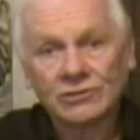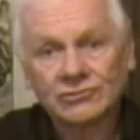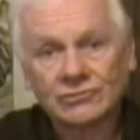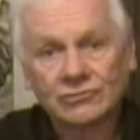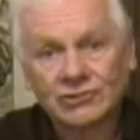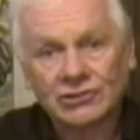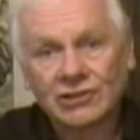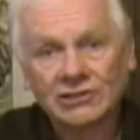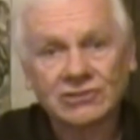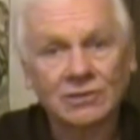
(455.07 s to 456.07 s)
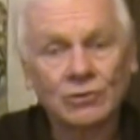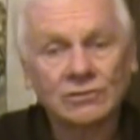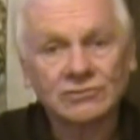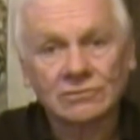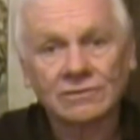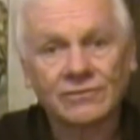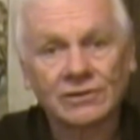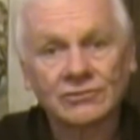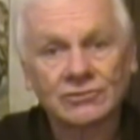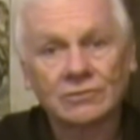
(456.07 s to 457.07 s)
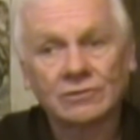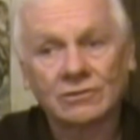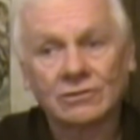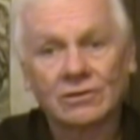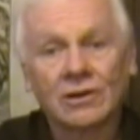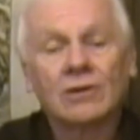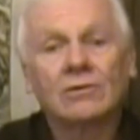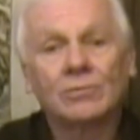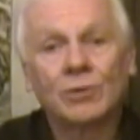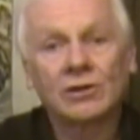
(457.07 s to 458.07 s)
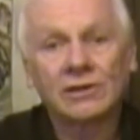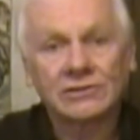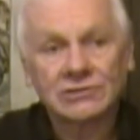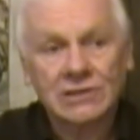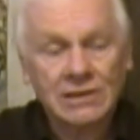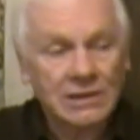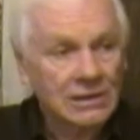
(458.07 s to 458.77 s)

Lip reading: suggesting mutual funds or bonds.